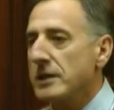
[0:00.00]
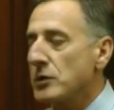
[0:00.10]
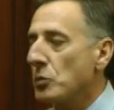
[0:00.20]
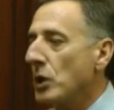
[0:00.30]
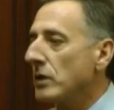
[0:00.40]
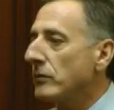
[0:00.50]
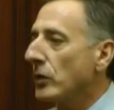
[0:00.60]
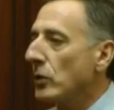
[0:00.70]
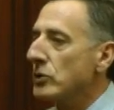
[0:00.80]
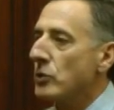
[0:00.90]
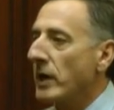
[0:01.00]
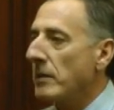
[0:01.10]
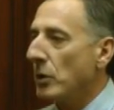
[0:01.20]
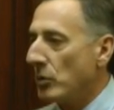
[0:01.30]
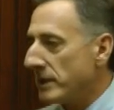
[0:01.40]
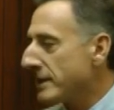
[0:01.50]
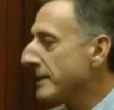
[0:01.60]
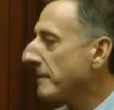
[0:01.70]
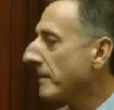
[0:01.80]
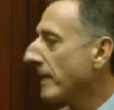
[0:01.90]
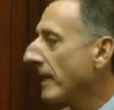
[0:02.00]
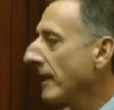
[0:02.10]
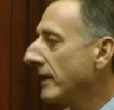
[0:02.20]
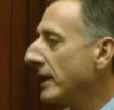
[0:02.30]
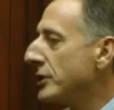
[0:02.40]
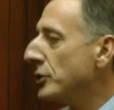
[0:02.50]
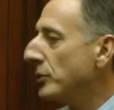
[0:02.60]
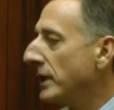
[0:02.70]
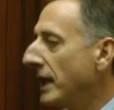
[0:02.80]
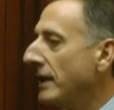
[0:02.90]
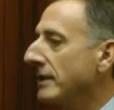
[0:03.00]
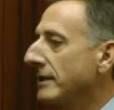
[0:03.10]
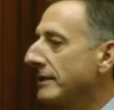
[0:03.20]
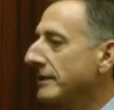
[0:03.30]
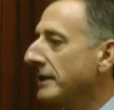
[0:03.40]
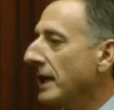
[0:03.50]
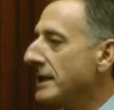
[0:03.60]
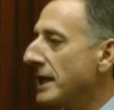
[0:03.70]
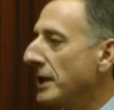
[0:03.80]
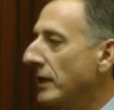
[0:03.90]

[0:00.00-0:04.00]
is one of those rare moments that you get as a